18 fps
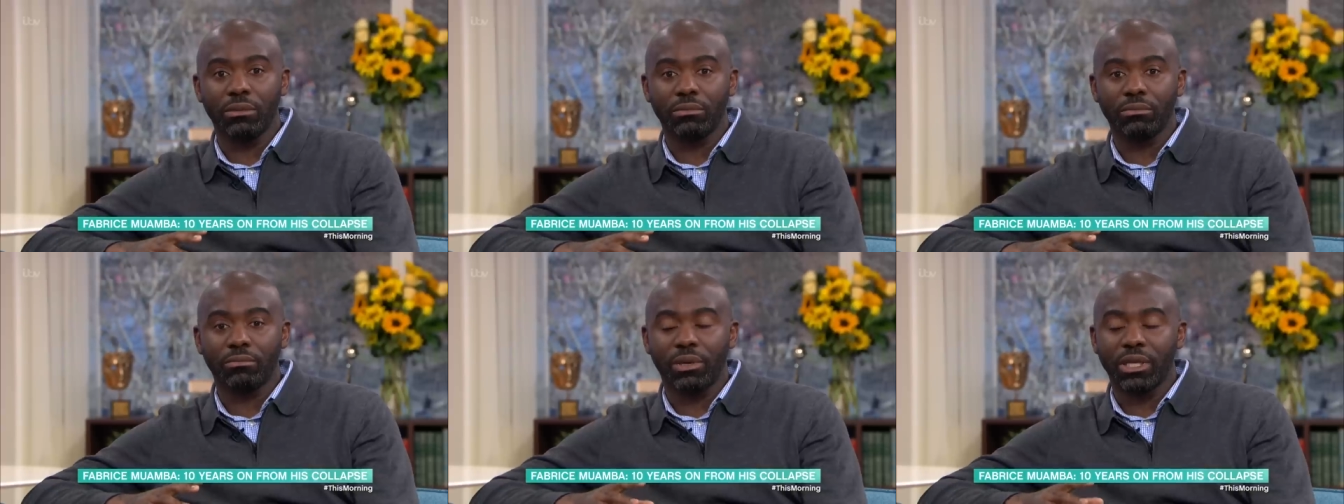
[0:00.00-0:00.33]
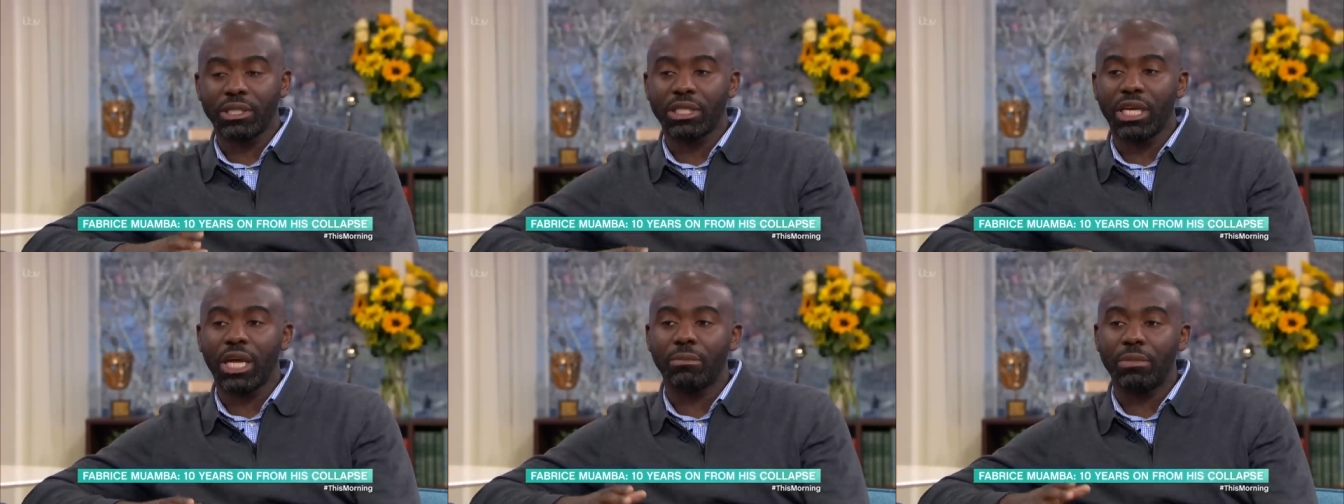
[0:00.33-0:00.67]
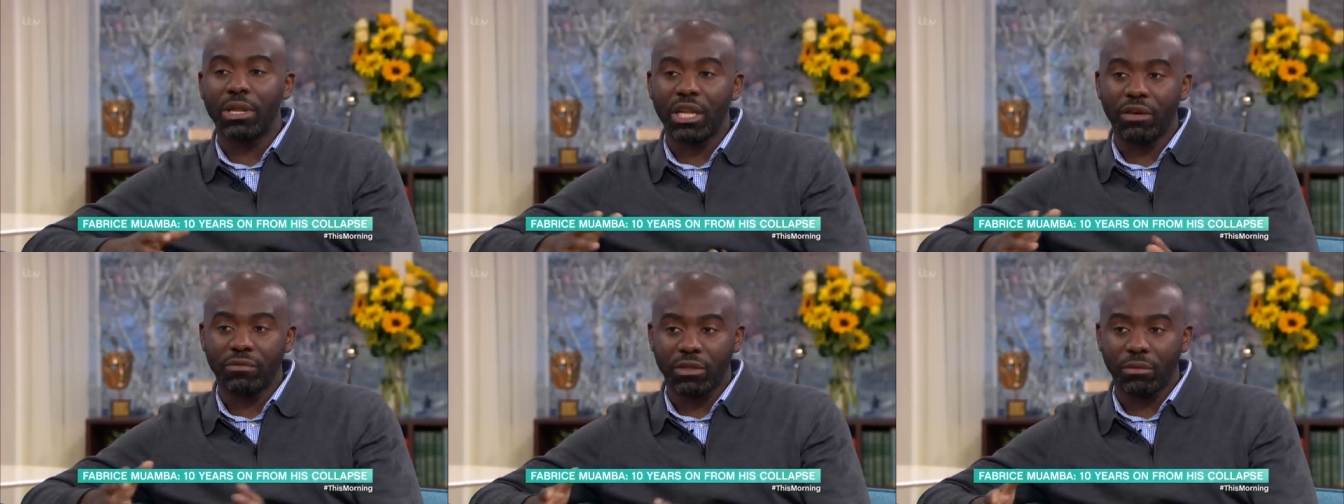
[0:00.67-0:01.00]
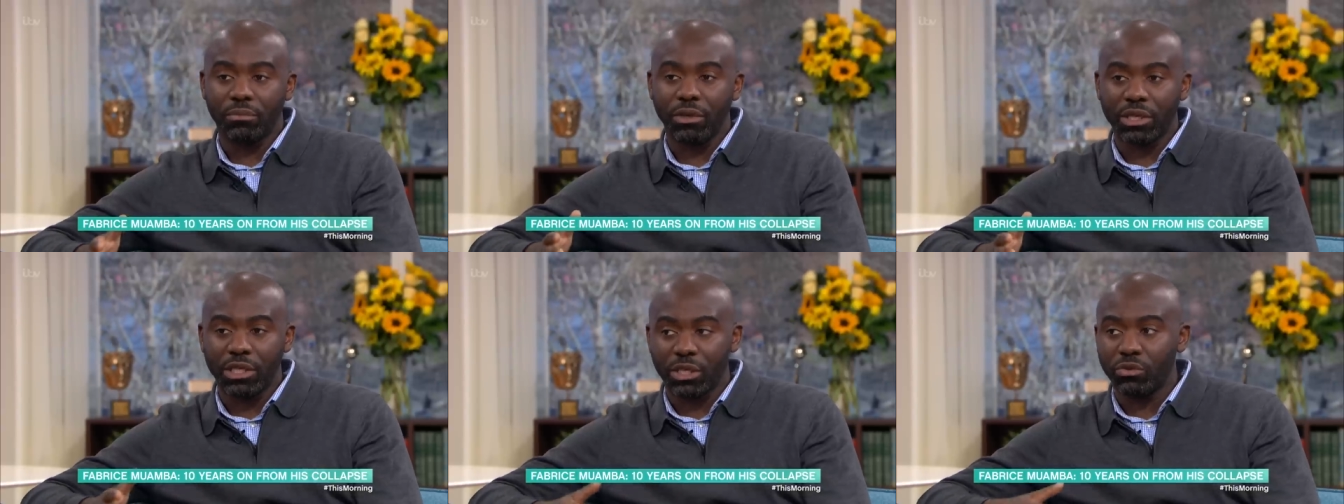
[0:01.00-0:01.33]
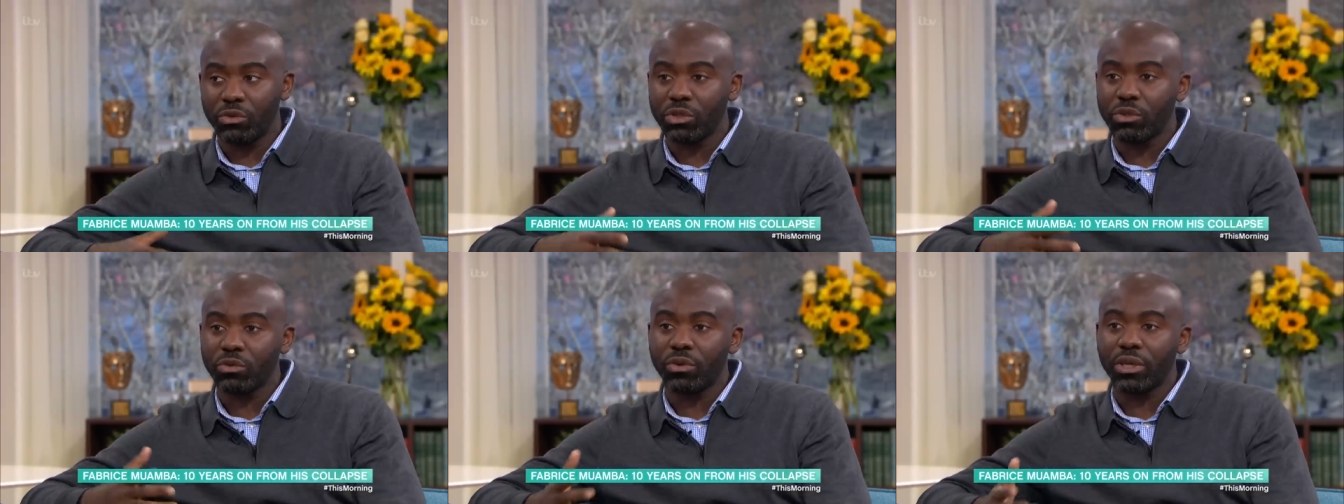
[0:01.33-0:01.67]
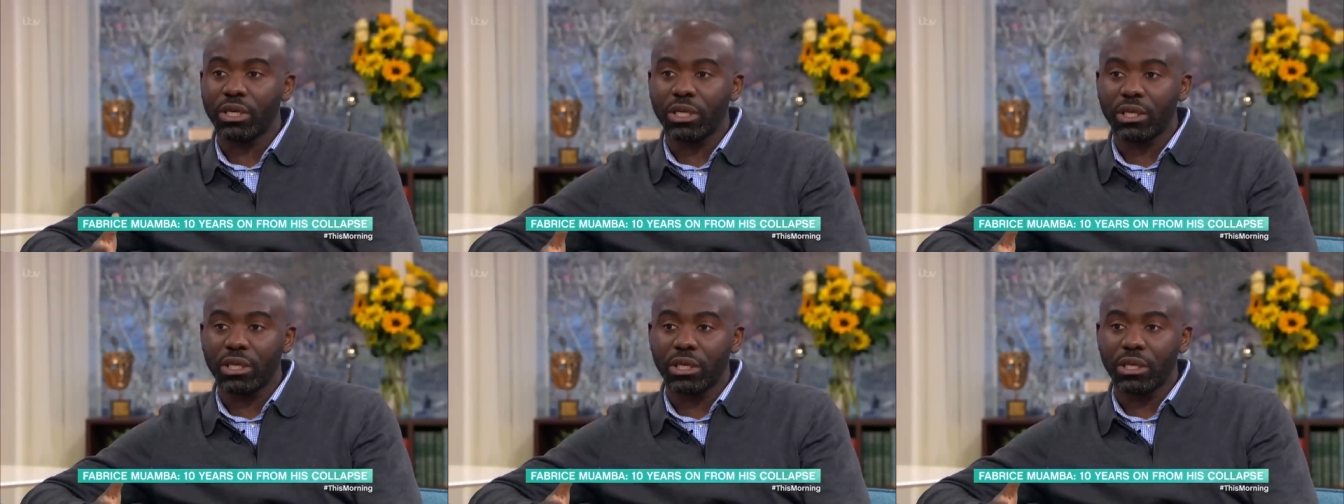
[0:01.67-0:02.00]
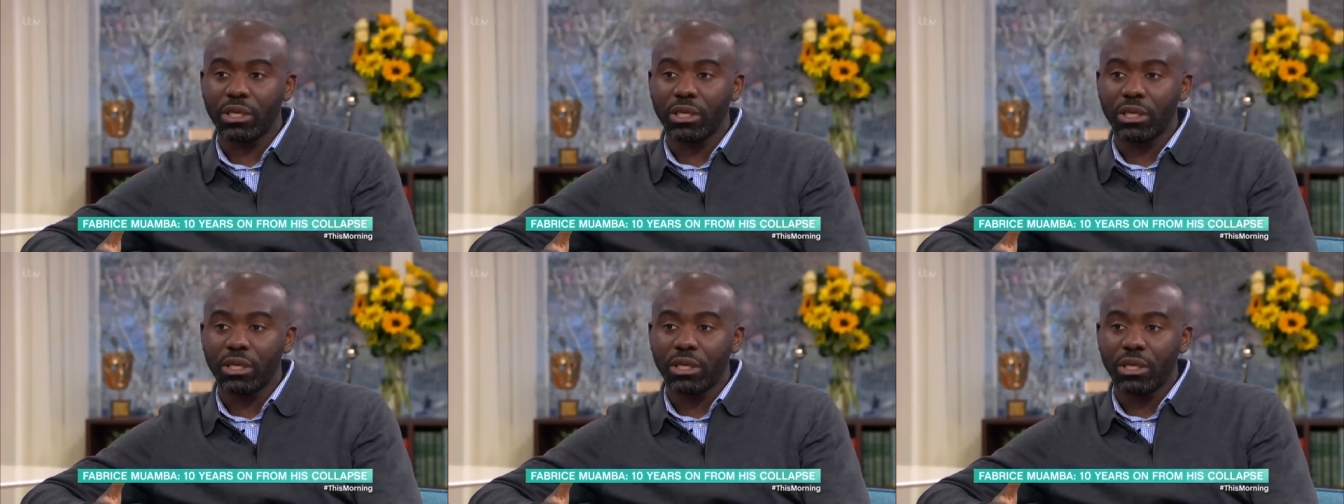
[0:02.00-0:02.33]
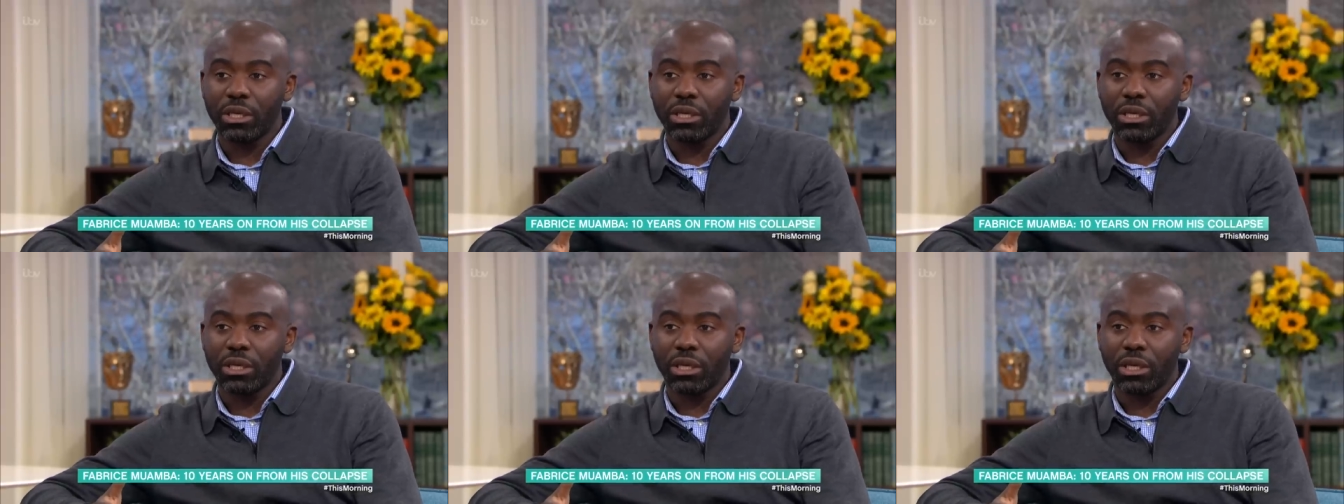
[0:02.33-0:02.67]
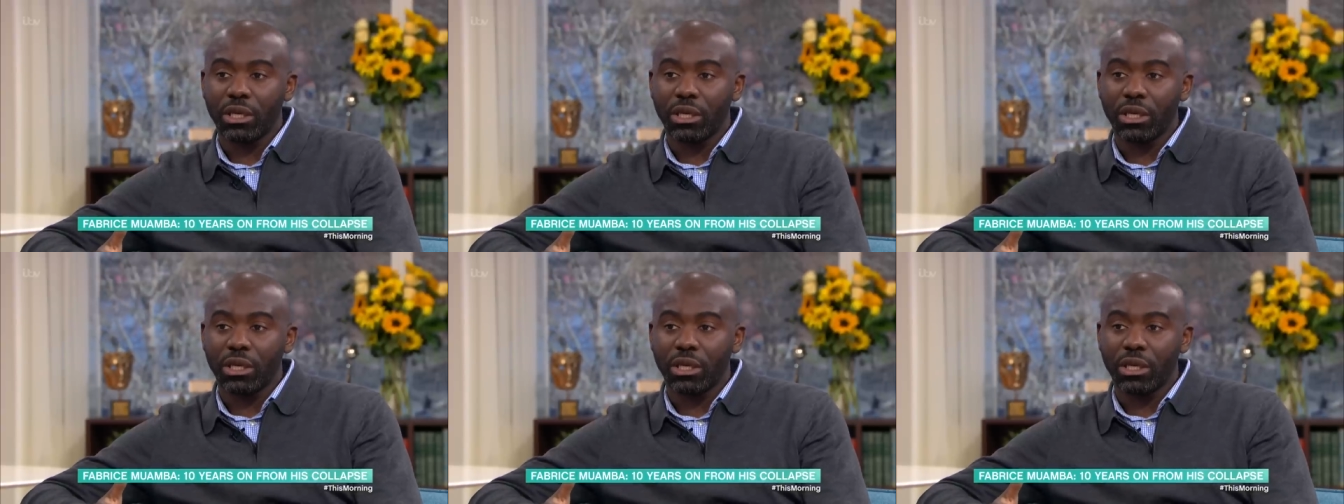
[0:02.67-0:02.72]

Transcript: by the time he left the pitch, he was awake. Right.